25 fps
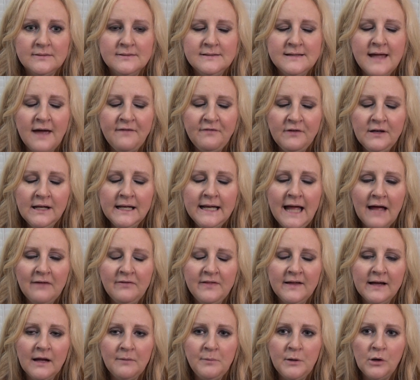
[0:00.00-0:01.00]
definitely, I
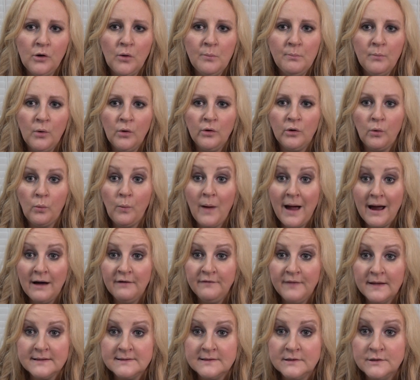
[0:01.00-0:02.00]
think I've become more aware
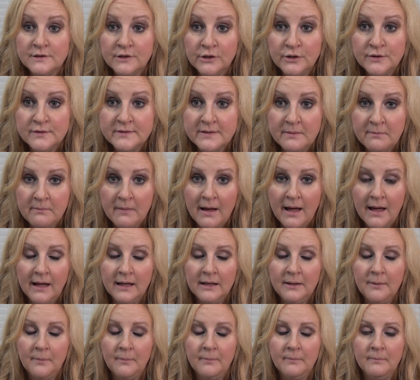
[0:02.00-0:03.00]
of that since losing
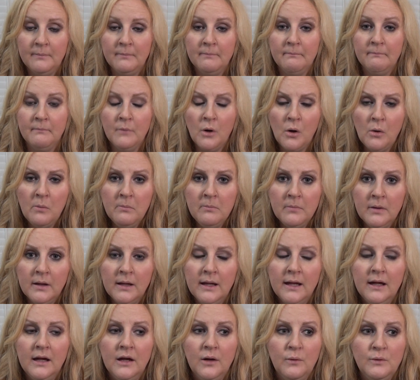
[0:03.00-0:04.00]
my mum,
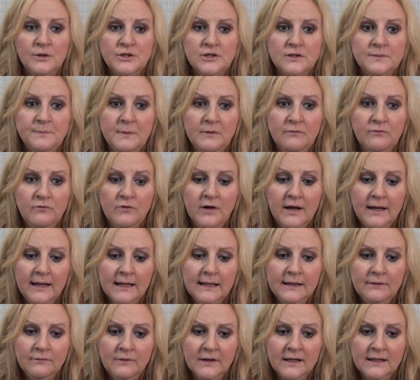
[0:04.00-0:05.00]
which has been
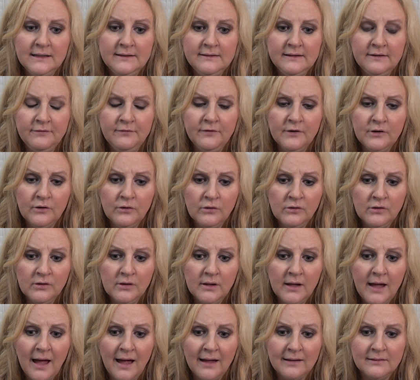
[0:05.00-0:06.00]
really, really
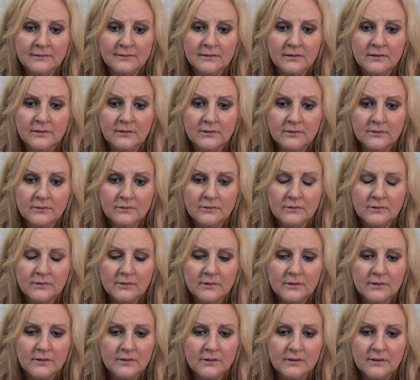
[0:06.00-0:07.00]
difficult and
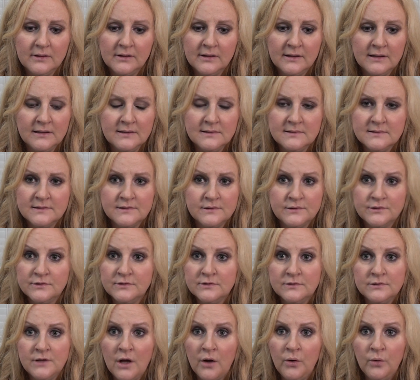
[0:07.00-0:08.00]

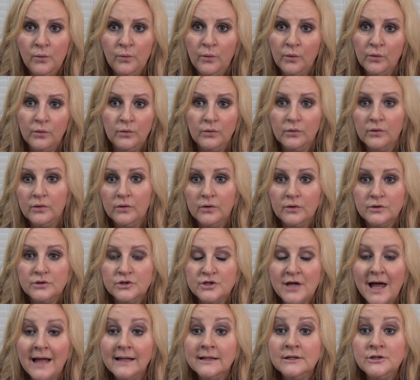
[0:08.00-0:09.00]
so
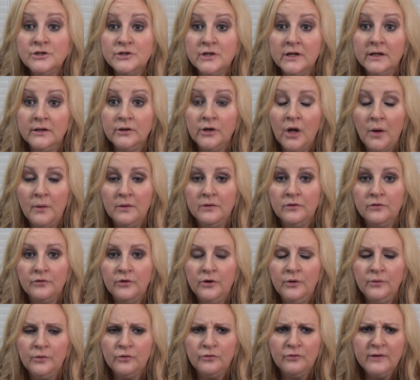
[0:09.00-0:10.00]
challenging, going
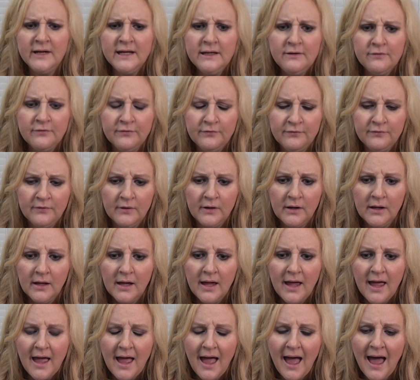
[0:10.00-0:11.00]
through grief.
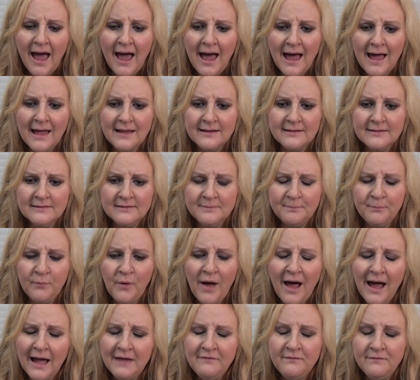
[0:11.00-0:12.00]
And
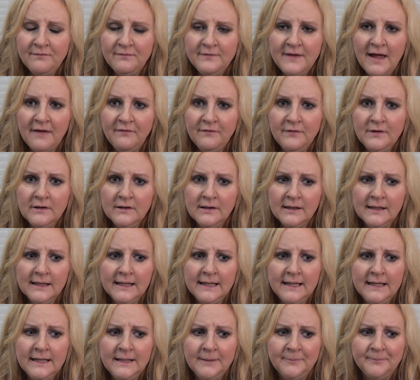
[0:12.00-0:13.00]
but I
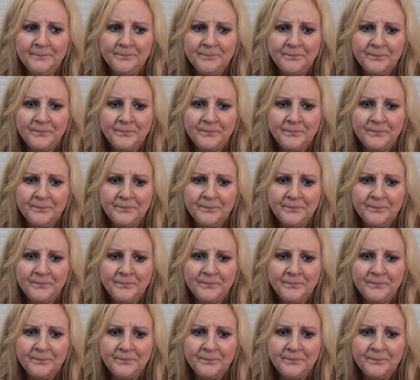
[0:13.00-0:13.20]
definitely